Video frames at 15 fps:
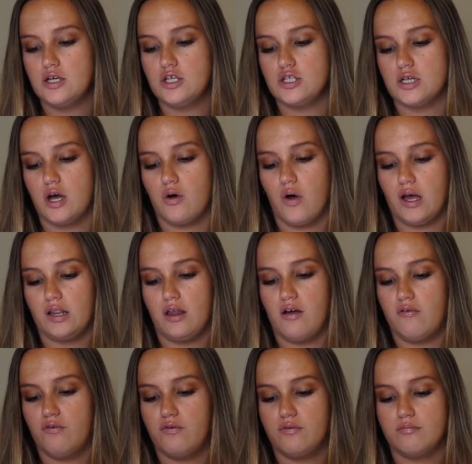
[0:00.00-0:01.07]
So I
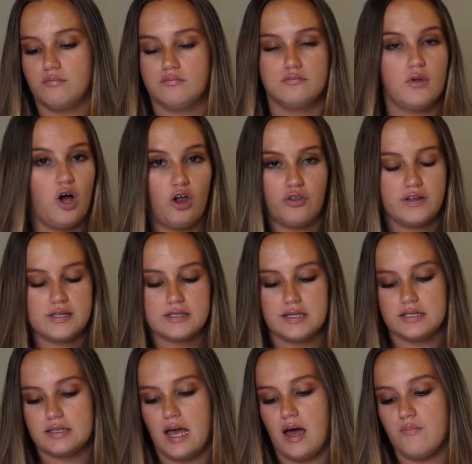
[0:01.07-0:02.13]
love all things
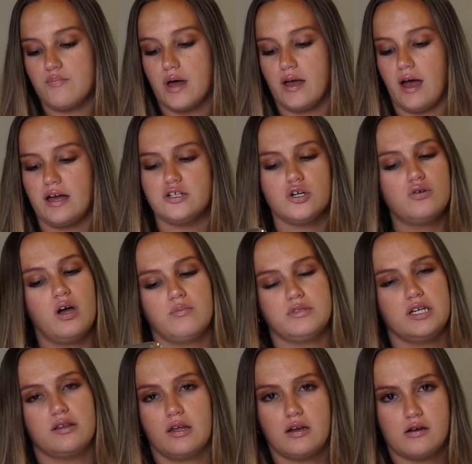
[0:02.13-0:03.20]
like that, but I don't
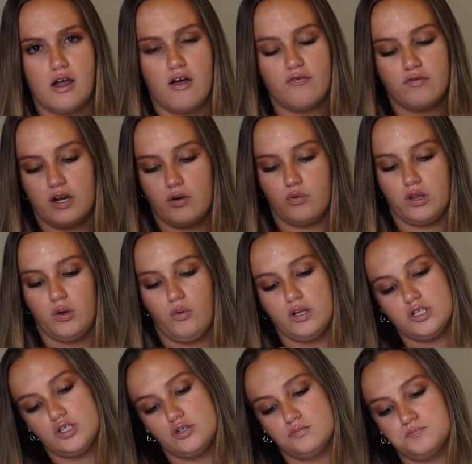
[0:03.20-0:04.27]
update that enough and I really
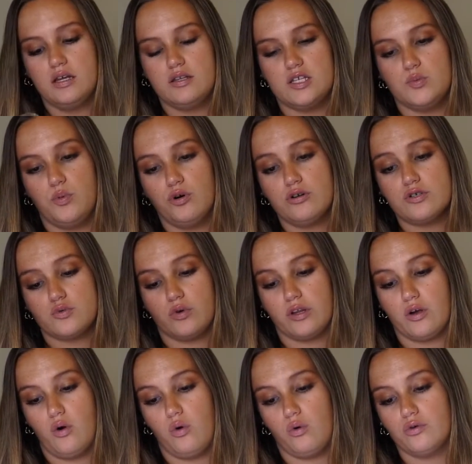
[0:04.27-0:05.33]
want to. This board is
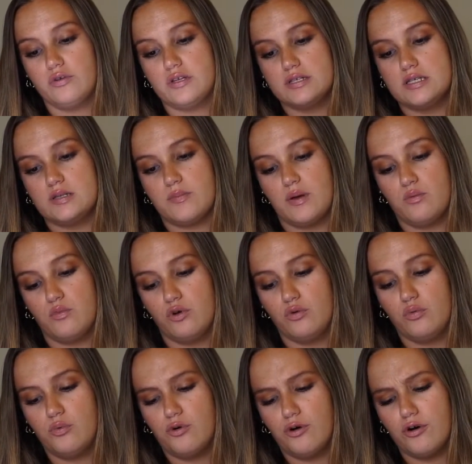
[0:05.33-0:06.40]
really old. This is my
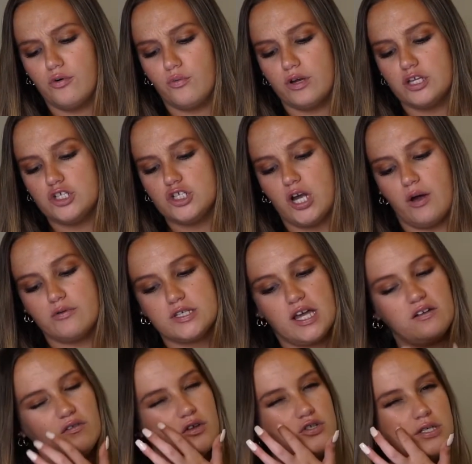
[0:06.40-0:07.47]
mood board, which I was
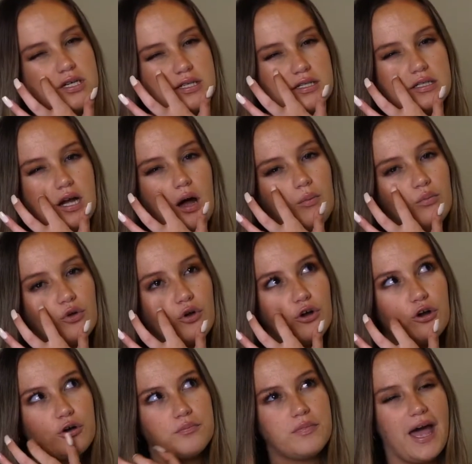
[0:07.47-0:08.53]
kind of using as a
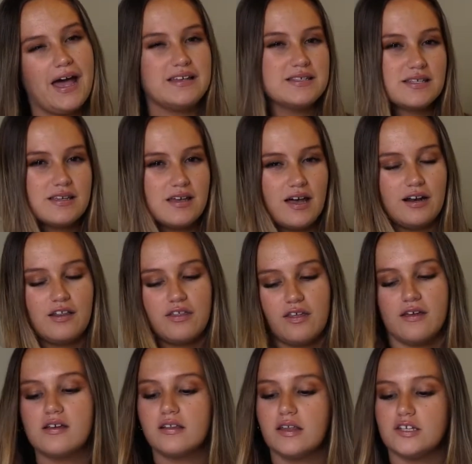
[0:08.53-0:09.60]
Tumblr-esque kind of
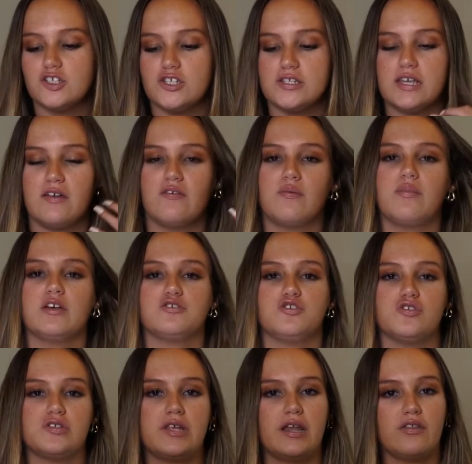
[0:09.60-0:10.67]
thing, like just saving
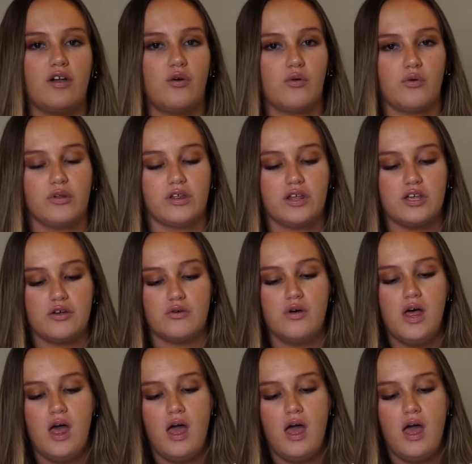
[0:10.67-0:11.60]
pictures that I thought were really cute.